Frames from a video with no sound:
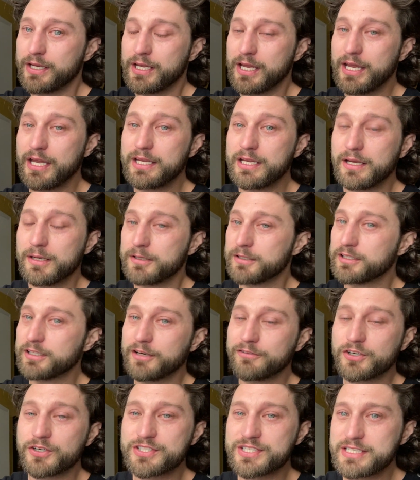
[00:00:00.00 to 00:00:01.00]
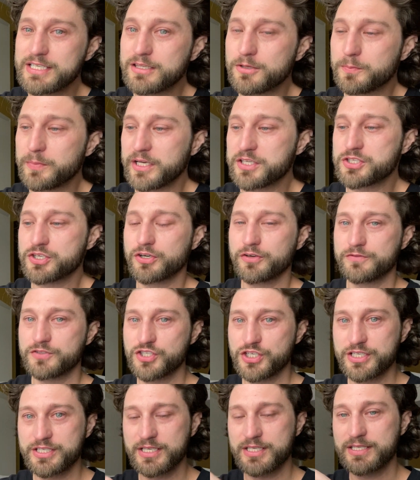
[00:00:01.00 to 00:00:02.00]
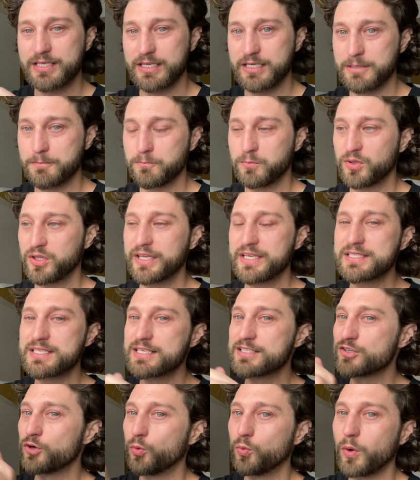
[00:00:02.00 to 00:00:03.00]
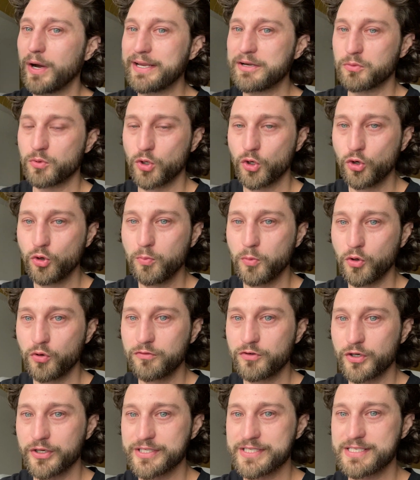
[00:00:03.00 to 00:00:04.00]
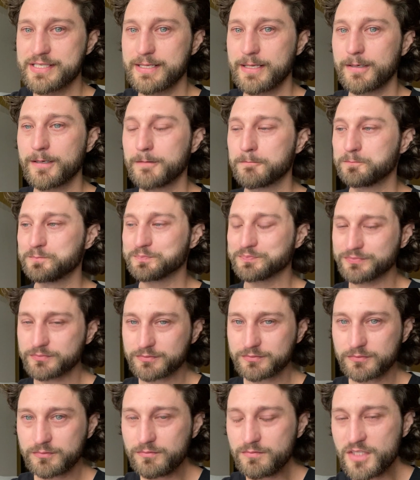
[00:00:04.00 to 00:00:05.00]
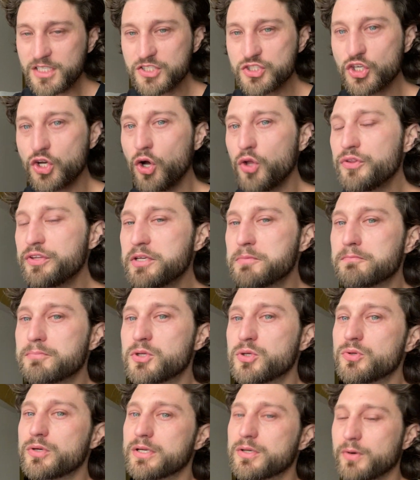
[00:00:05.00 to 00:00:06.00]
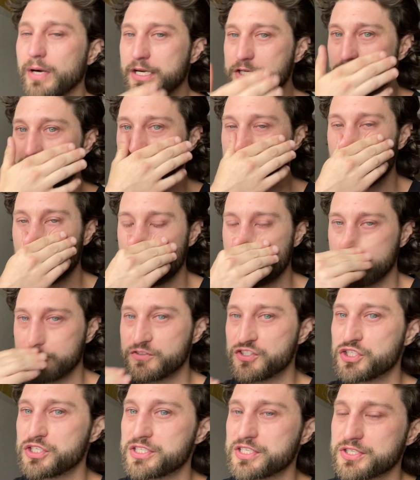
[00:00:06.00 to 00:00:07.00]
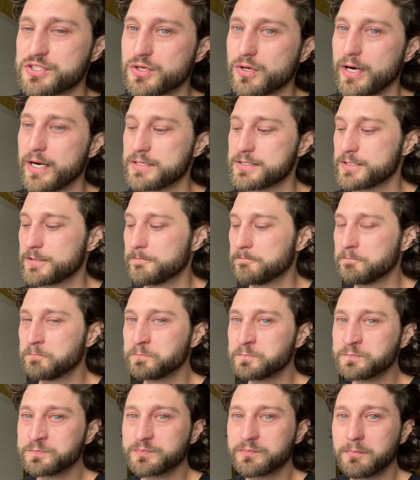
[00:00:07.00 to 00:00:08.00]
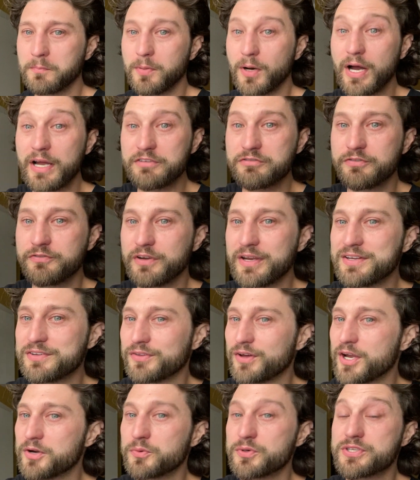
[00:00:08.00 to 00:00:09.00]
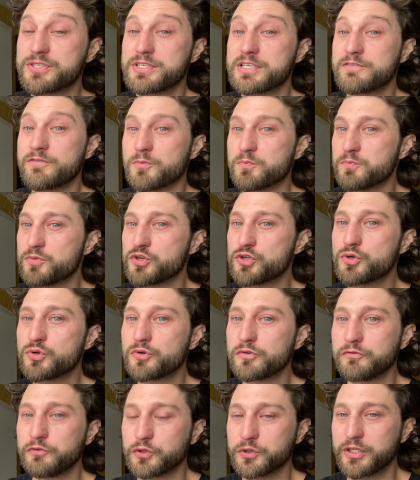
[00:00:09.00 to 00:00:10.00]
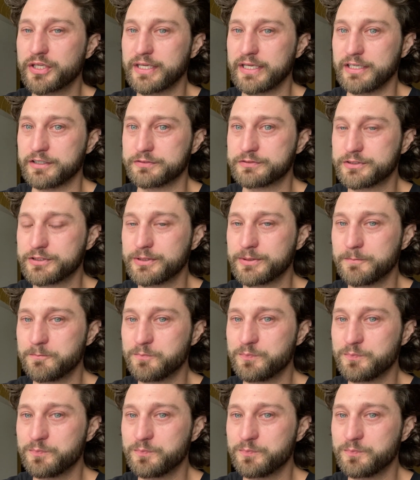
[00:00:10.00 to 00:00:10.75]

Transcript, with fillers: He, you ever see the picture of Jesus and he places a white robe over a sinner? It's called the imputed righteousness of Jesus Christ. By faith, I receive a beautiful gift.